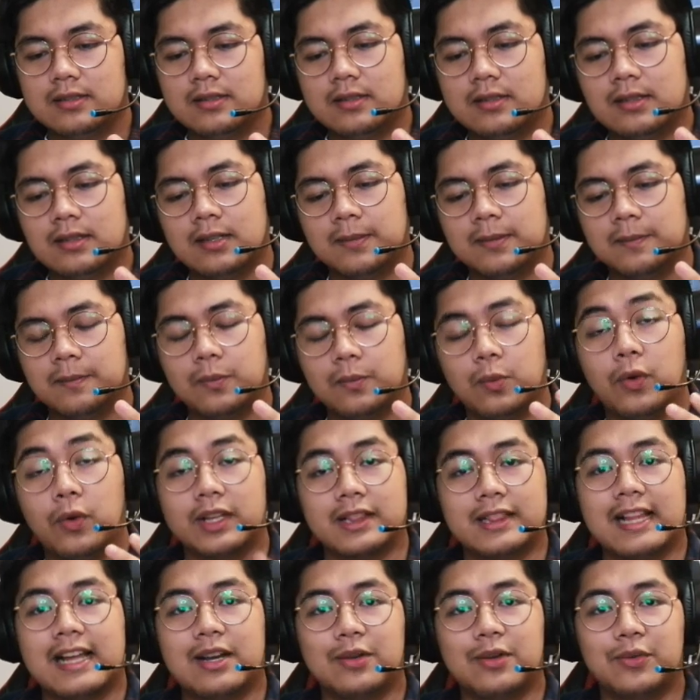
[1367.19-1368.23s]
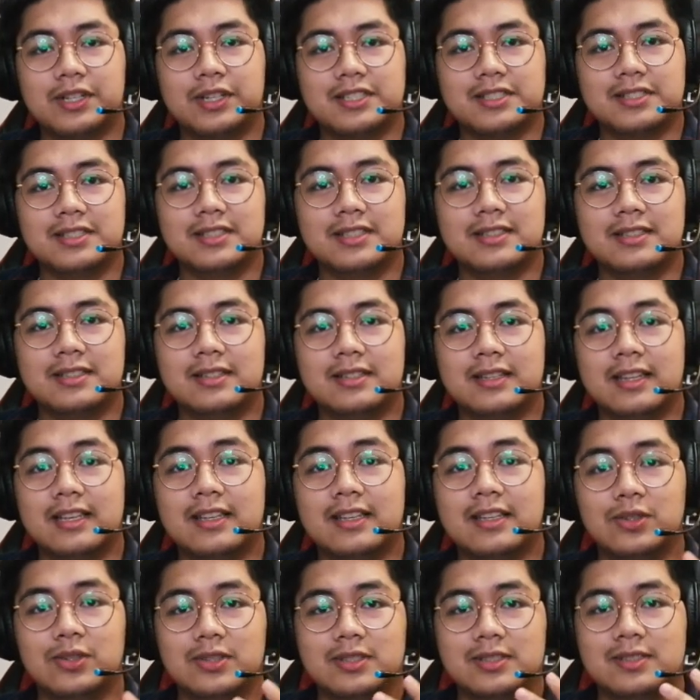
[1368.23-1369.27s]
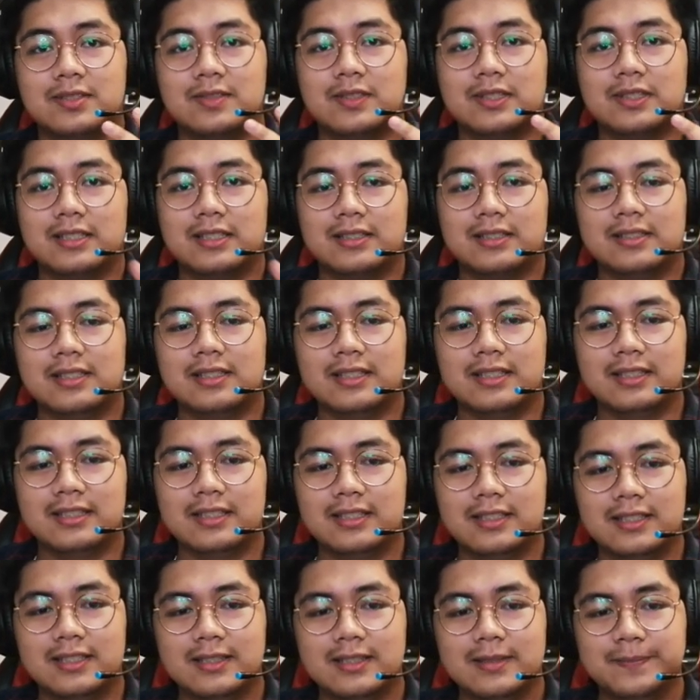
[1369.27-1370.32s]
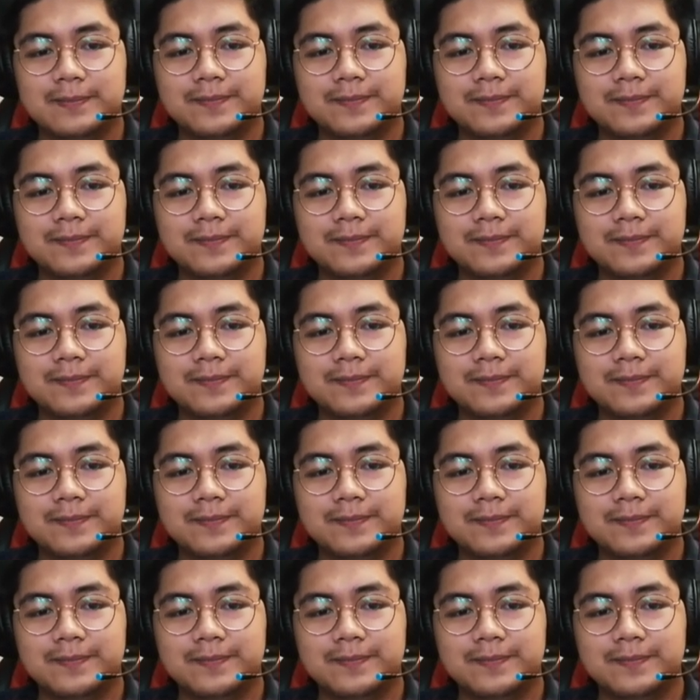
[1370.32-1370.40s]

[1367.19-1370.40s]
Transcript: um, what language did they use within the